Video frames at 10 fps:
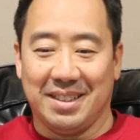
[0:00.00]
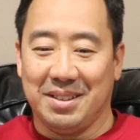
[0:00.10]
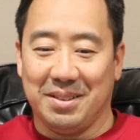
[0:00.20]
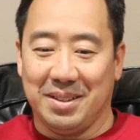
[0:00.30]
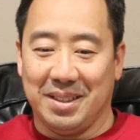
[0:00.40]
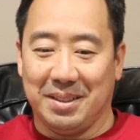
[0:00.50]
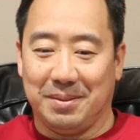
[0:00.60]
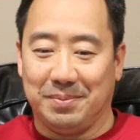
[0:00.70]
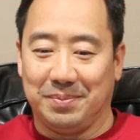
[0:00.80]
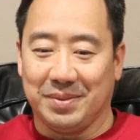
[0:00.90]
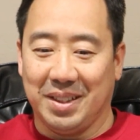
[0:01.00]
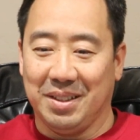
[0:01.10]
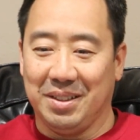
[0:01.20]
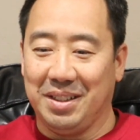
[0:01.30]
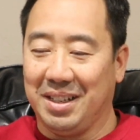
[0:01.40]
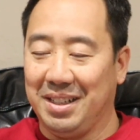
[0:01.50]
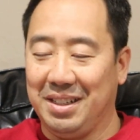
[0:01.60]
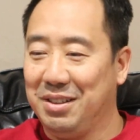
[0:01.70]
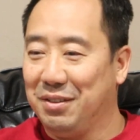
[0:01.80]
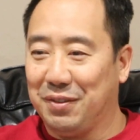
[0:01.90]
It's pretty awesome. So, you know,
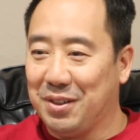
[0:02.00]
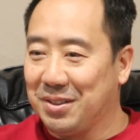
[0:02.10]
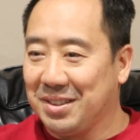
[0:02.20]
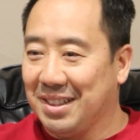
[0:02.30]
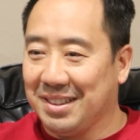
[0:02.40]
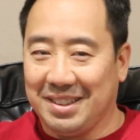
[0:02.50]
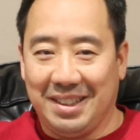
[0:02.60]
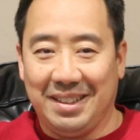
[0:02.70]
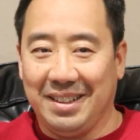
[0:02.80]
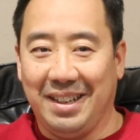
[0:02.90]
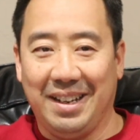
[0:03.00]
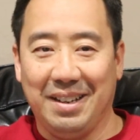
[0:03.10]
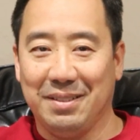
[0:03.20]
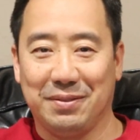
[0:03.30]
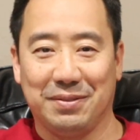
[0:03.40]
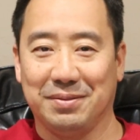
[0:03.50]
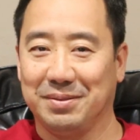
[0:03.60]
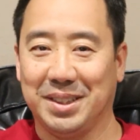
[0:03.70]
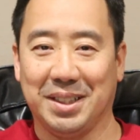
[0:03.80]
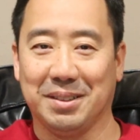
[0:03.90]
any of you folks out there that have,
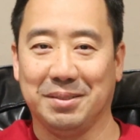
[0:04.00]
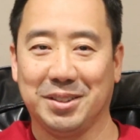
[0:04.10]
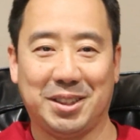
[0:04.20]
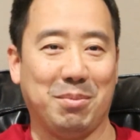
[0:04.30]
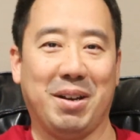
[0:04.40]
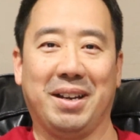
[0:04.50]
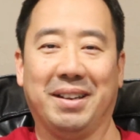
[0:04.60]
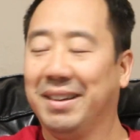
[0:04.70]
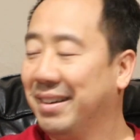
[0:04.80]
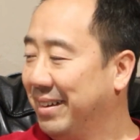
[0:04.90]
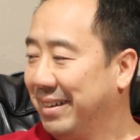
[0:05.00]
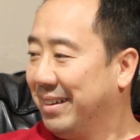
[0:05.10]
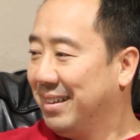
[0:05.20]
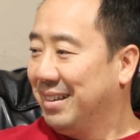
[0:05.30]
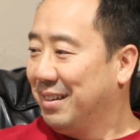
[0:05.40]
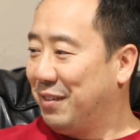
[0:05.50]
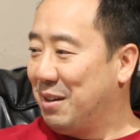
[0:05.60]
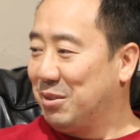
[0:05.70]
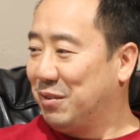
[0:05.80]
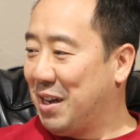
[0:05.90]
you know,
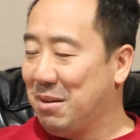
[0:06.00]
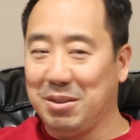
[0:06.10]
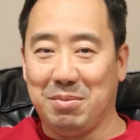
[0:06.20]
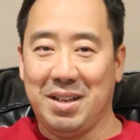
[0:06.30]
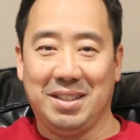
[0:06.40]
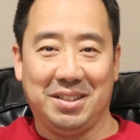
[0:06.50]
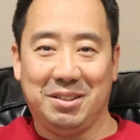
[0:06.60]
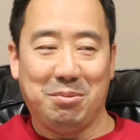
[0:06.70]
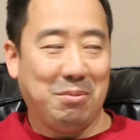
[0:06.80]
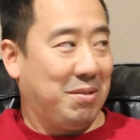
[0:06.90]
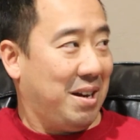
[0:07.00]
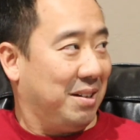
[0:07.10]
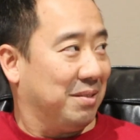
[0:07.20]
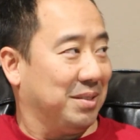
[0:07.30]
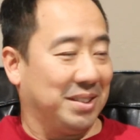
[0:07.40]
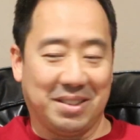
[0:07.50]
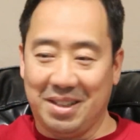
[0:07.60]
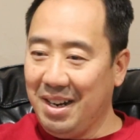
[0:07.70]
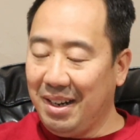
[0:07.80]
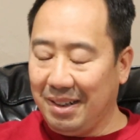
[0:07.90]
semi-famous family bands, you should be proud of them. It's
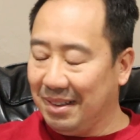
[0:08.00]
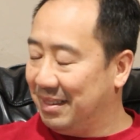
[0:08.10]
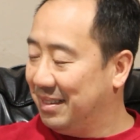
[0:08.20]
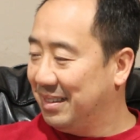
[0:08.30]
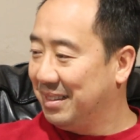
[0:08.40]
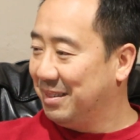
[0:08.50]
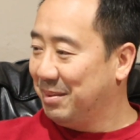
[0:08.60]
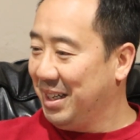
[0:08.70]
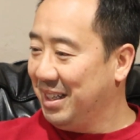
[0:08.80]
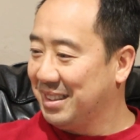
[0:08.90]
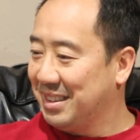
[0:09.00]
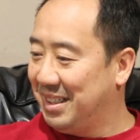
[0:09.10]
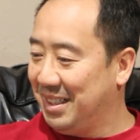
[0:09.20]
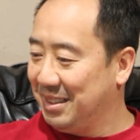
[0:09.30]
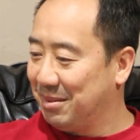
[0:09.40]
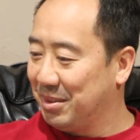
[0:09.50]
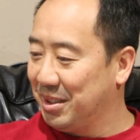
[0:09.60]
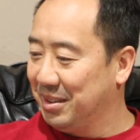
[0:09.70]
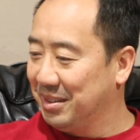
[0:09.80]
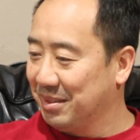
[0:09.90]
great. Man, it's awesome,
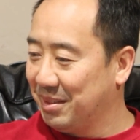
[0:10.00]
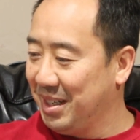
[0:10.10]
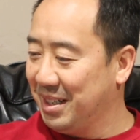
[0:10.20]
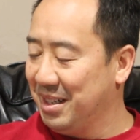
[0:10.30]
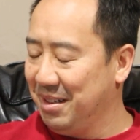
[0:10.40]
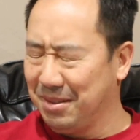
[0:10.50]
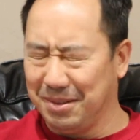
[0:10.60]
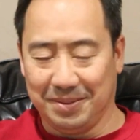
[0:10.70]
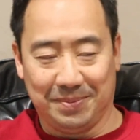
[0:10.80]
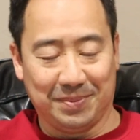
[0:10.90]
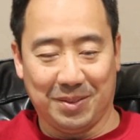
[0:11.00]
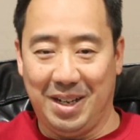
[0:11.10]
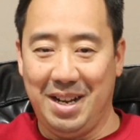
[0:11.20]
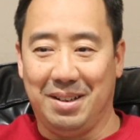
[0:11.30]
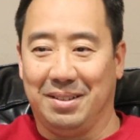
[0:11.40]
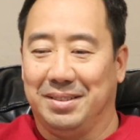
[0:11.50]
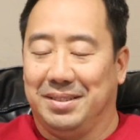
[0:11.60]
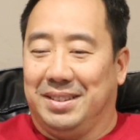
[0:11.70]
dude. Way to go. Wow.